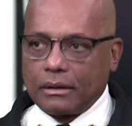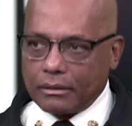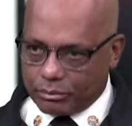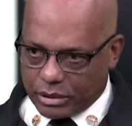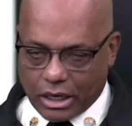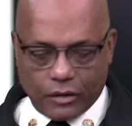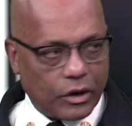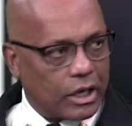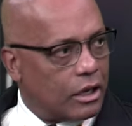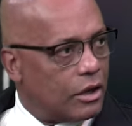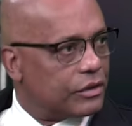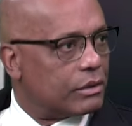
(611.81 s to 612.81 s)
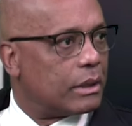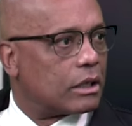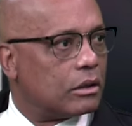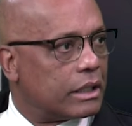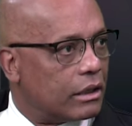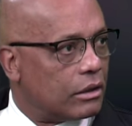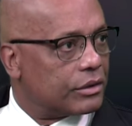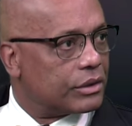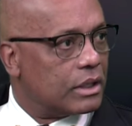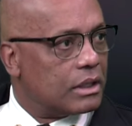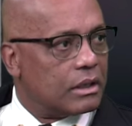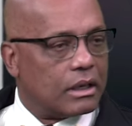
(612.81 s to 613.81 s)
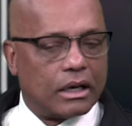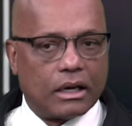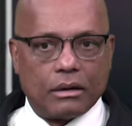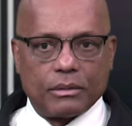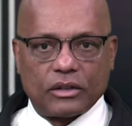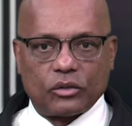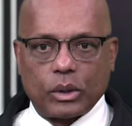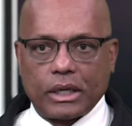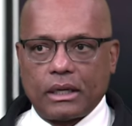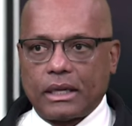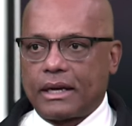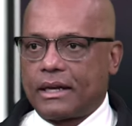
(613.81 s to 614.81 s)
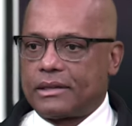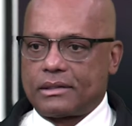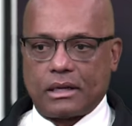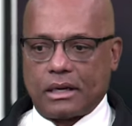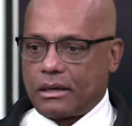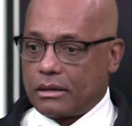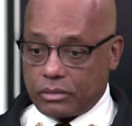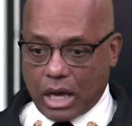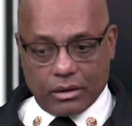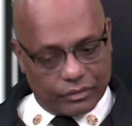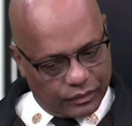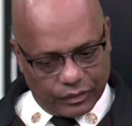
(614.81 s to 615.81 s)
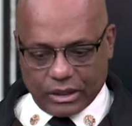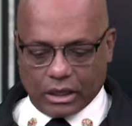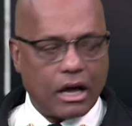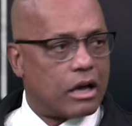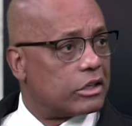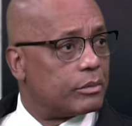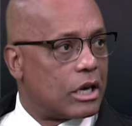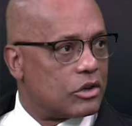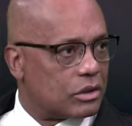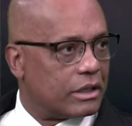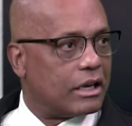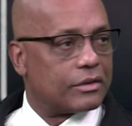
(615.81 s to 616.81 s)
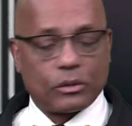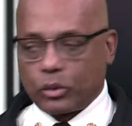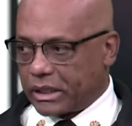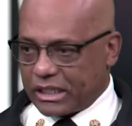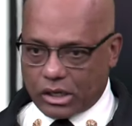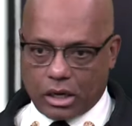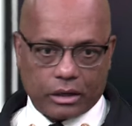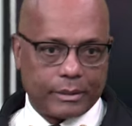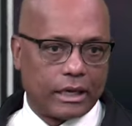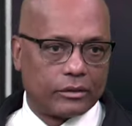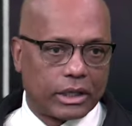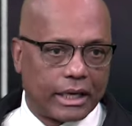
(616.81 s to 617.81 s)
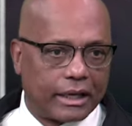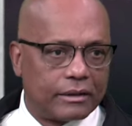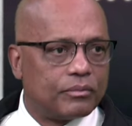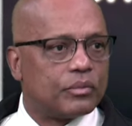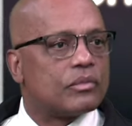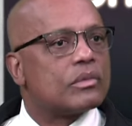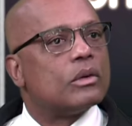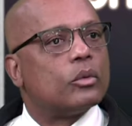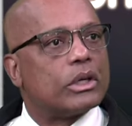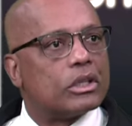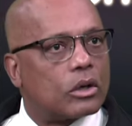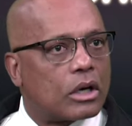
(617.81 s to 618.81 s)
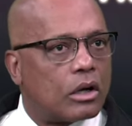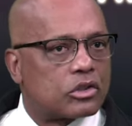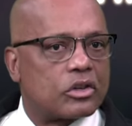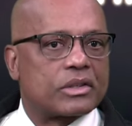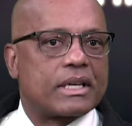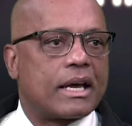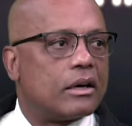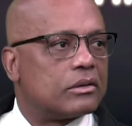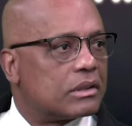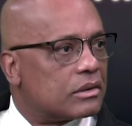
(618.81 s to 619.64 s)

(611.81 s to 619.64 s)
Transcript: behavioral health and mental health, as well as you know, occupational health, and we can talk about that. We're doing ultrasound